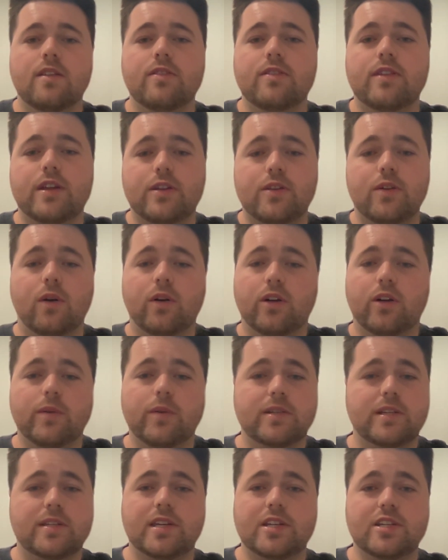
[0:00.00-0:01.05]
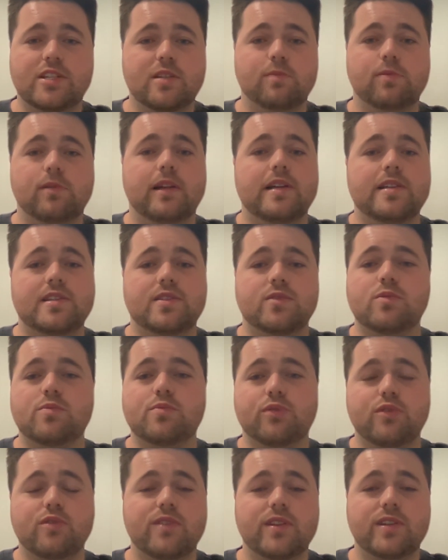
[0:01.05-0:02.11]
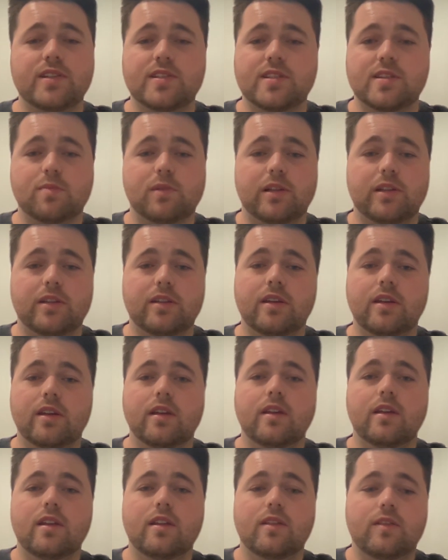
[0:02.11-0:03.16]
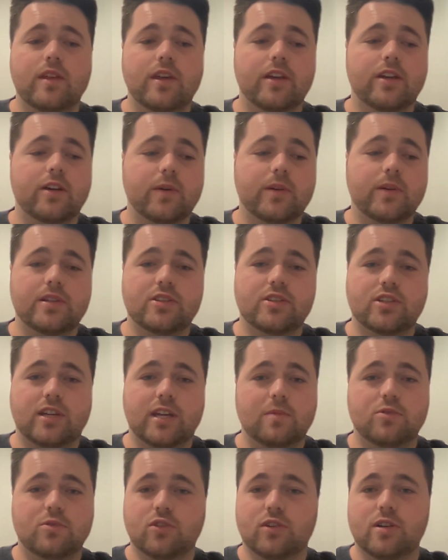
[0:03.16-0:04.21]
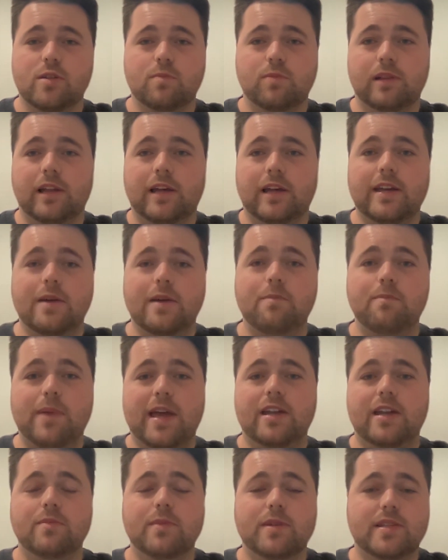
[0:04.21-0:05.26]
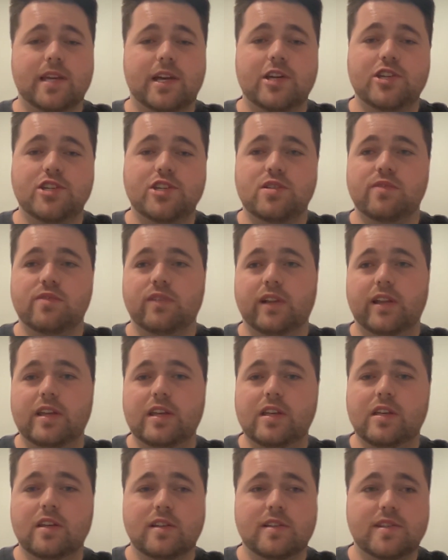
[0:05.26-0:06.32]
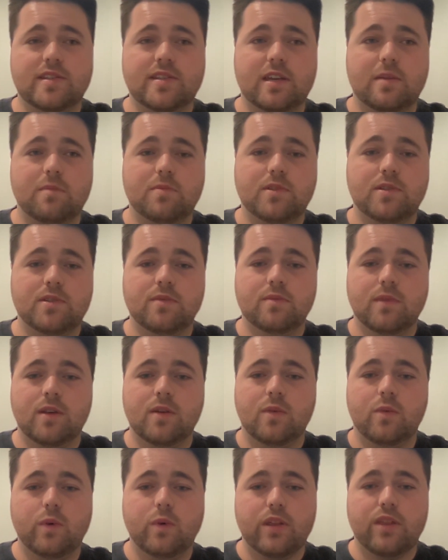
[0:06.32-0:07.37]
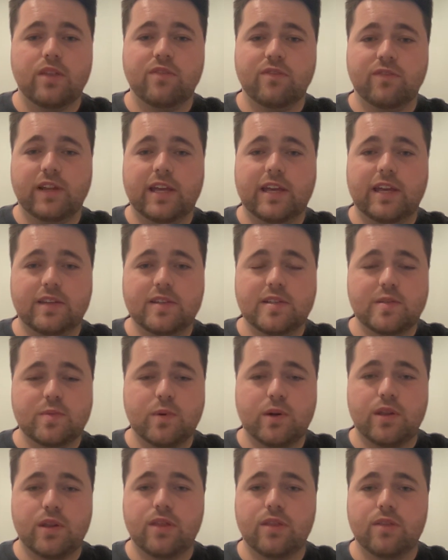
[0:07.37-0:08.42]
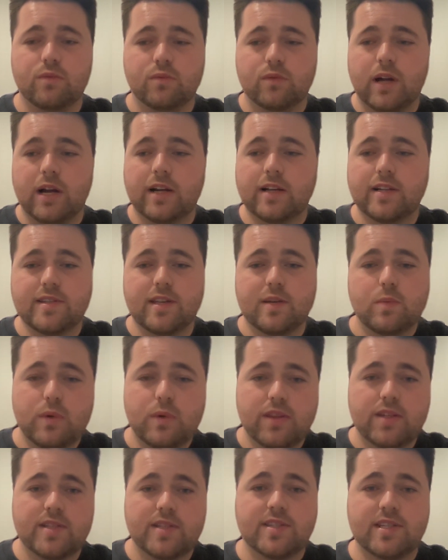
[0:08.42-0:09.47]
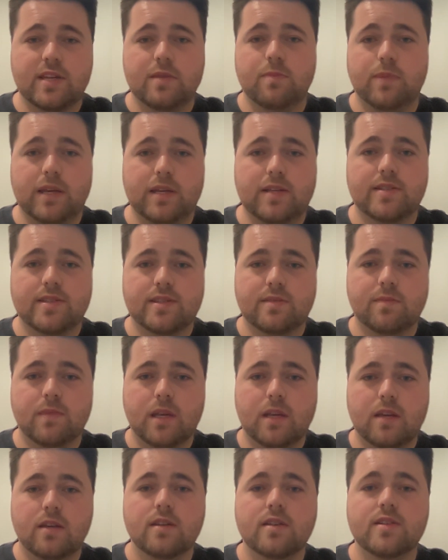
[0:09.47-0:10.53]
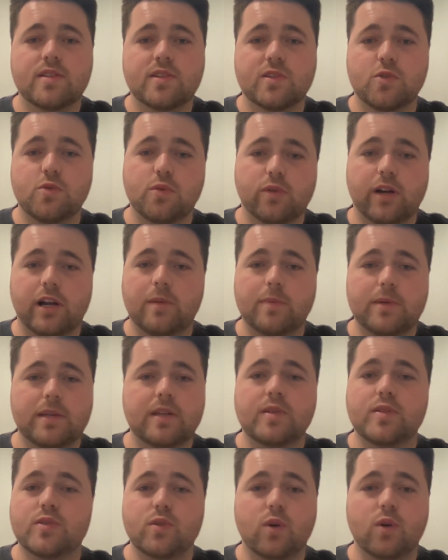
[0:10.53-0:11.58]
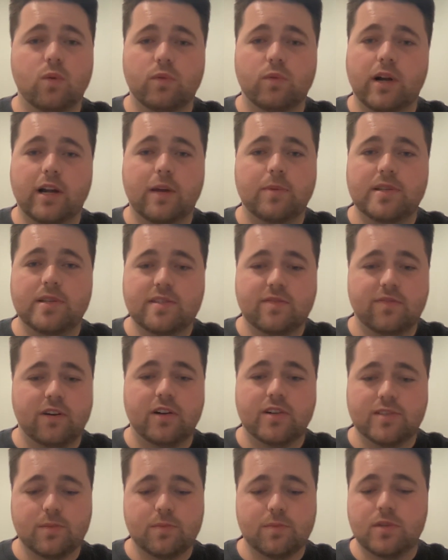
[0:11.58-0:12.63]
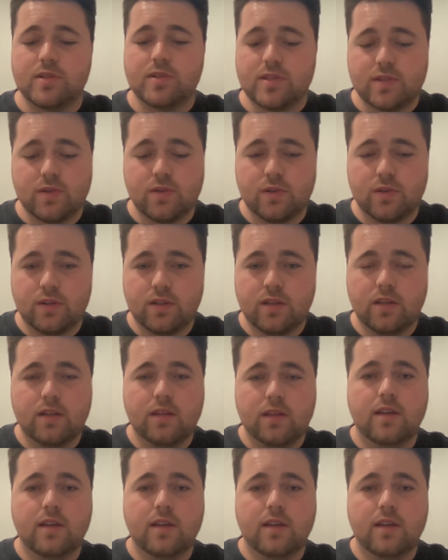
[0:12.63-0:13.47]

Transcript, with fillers: They're not going to teach the players to improve their discipline. They're going to keep trying to play a bad imitation of league, except with flankers, with rucks, and with a set piece. Super Rugby is not rugby as far as I'm concerned.